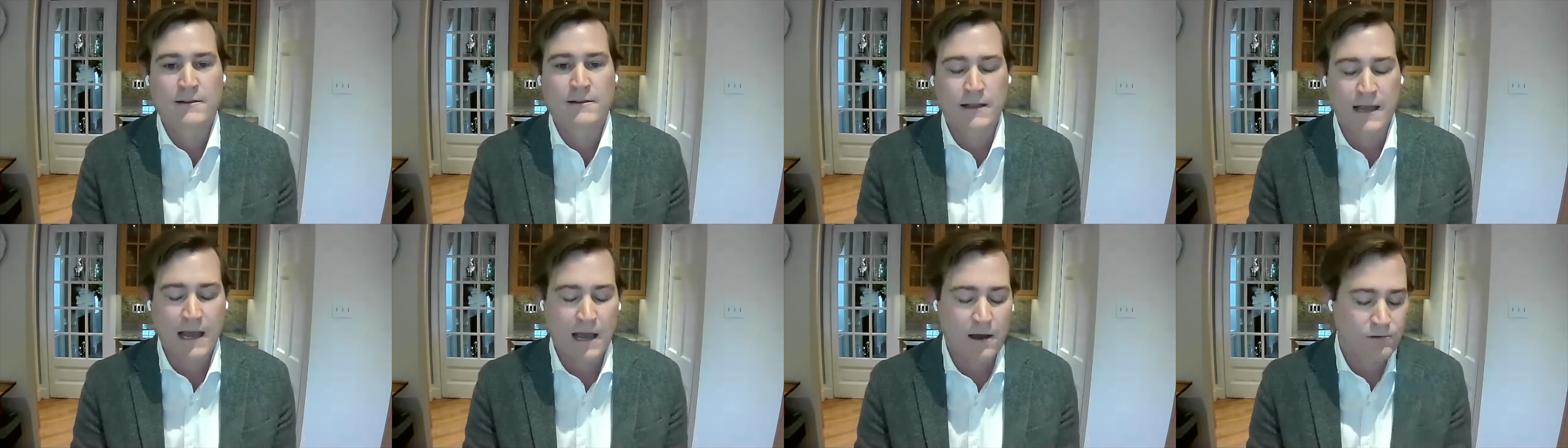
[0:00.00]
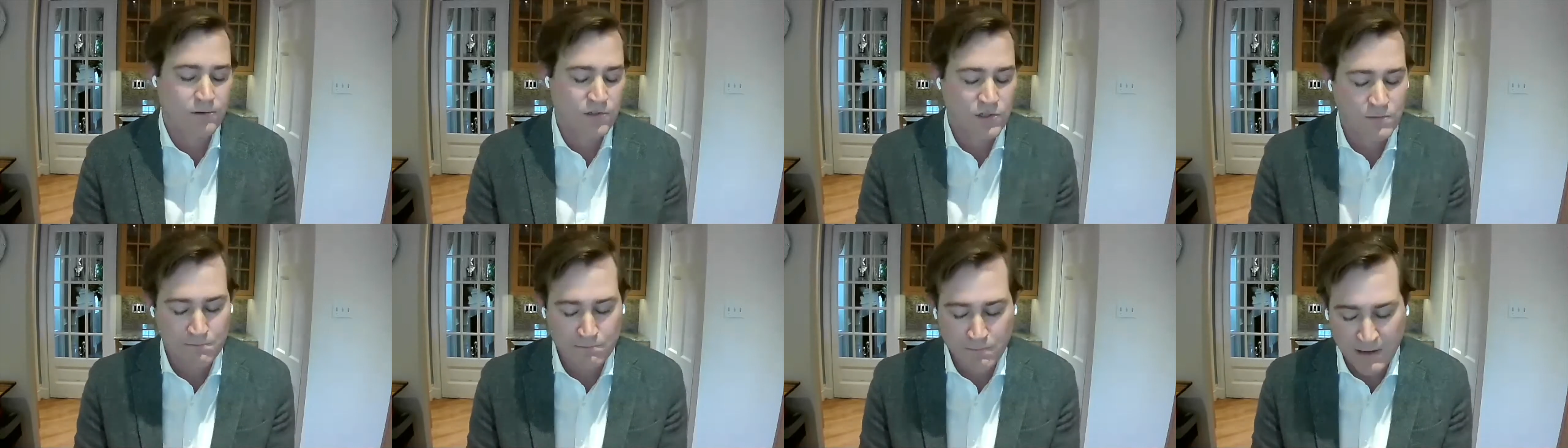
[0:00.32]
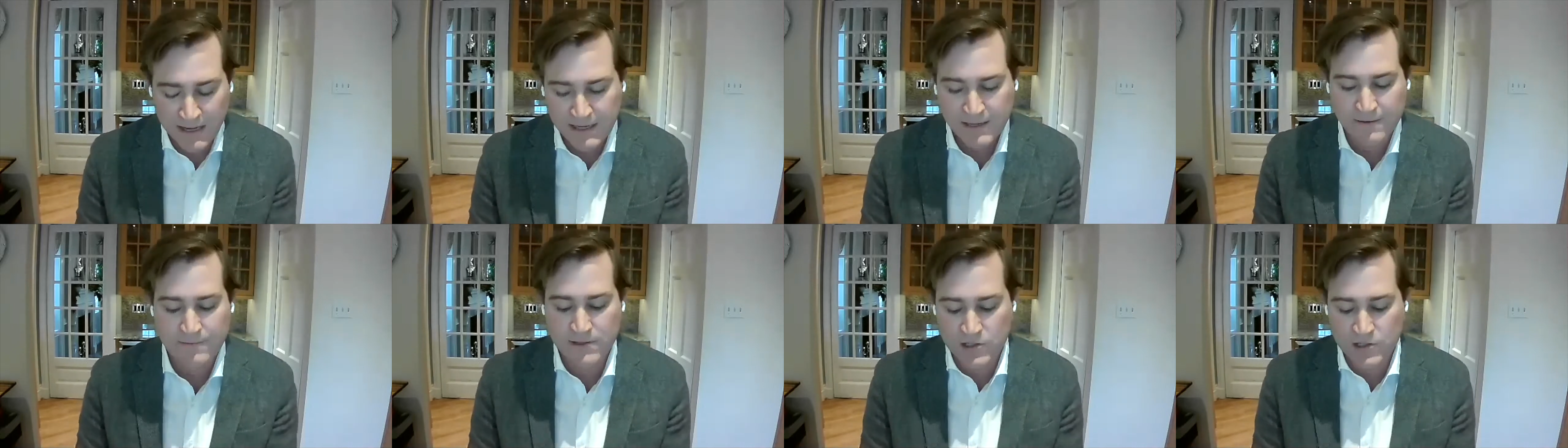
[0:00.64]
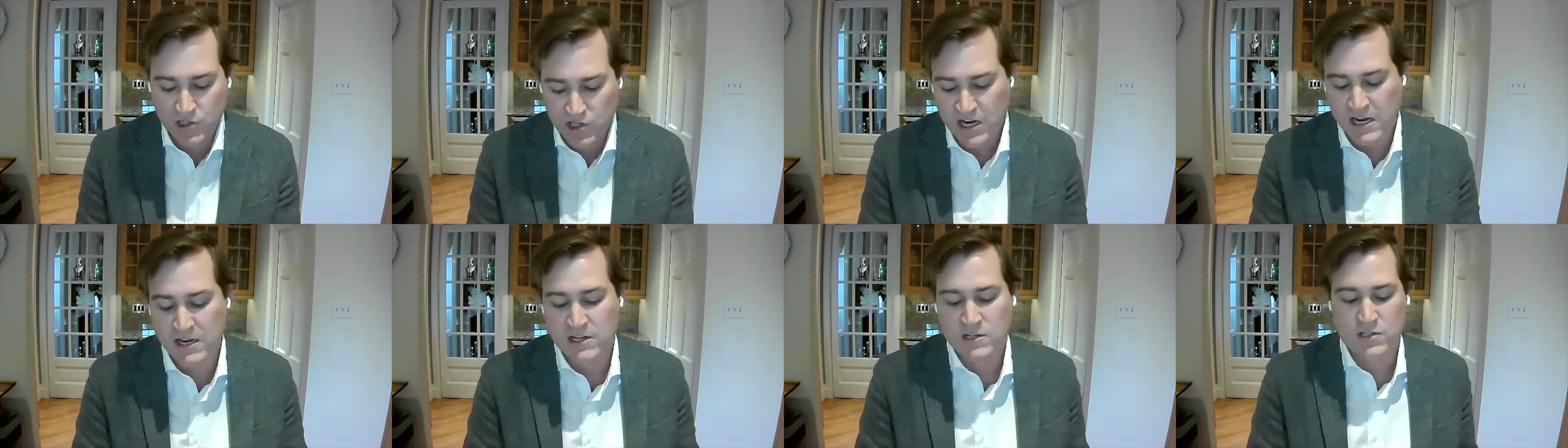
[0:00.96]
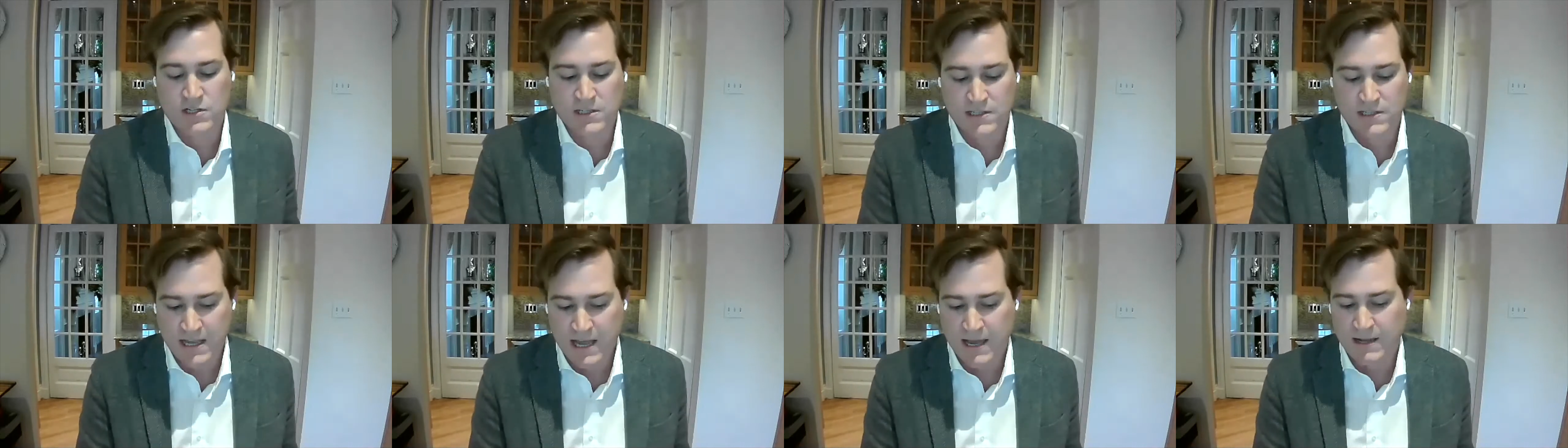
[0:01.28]
how big of a change
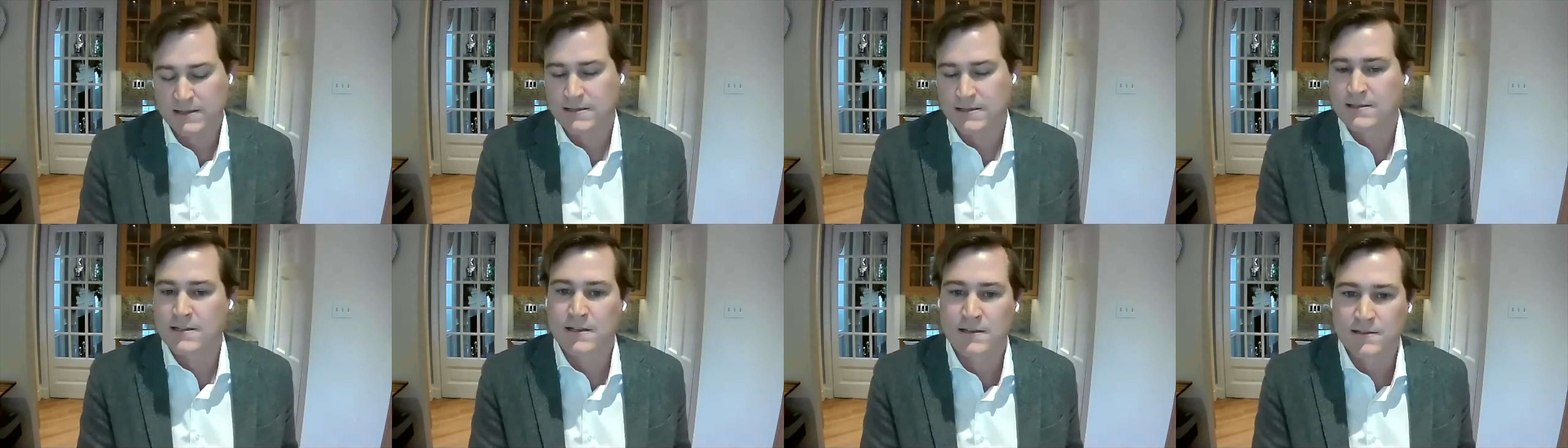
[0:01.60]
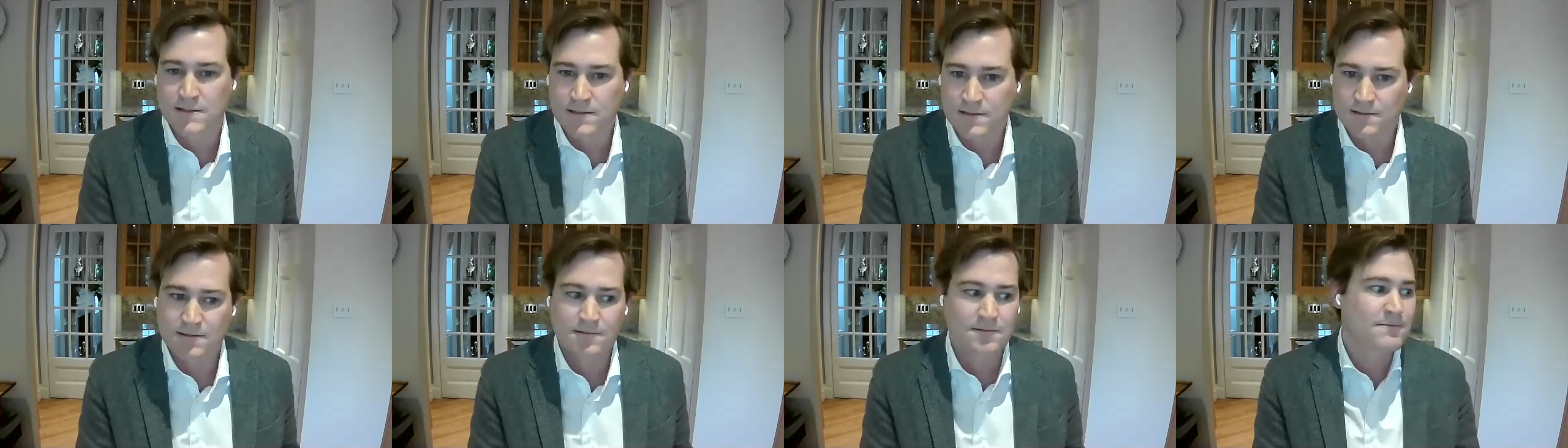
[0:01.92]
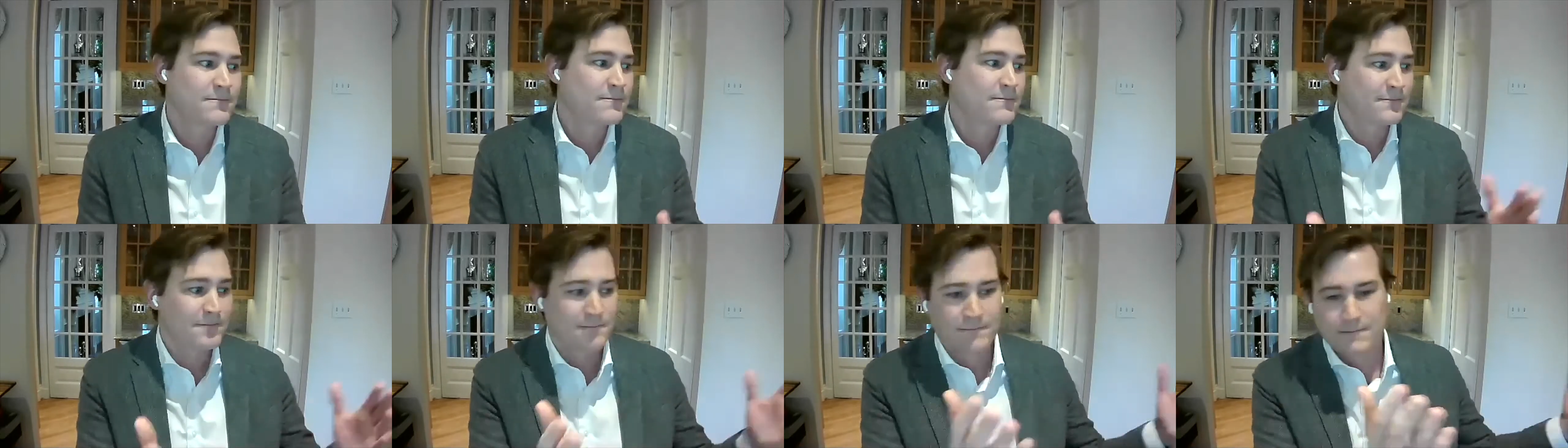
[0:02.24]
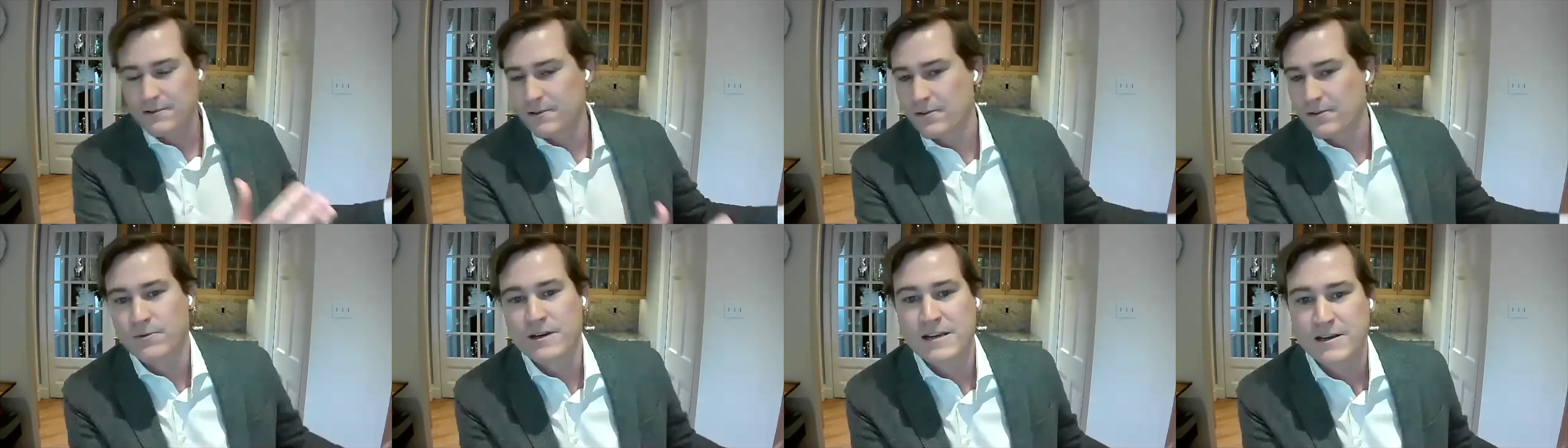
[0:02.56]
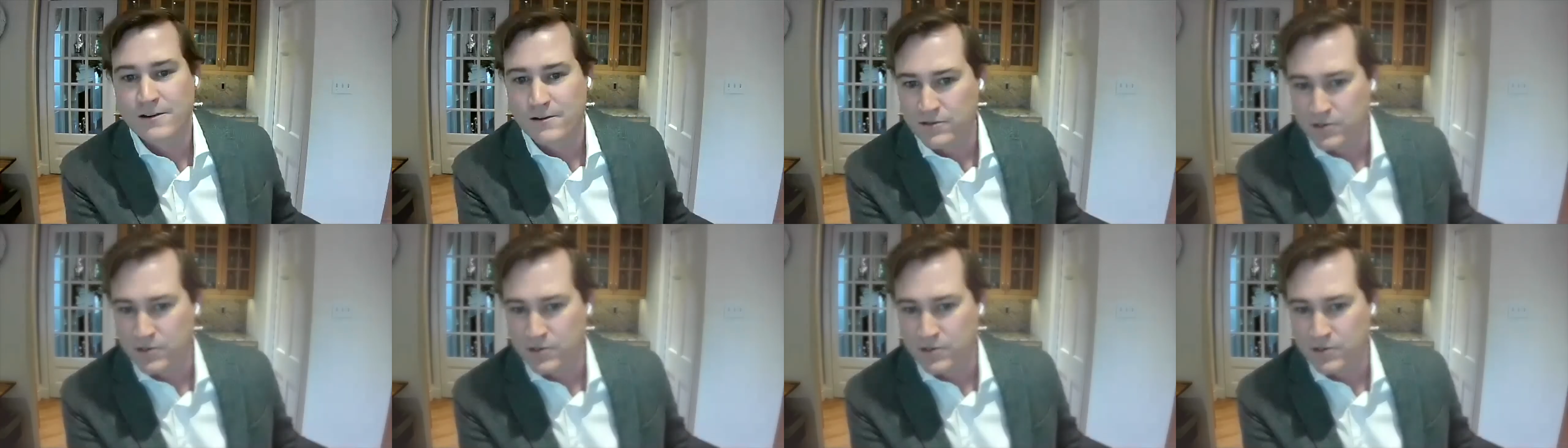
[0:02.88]
is that since 3 years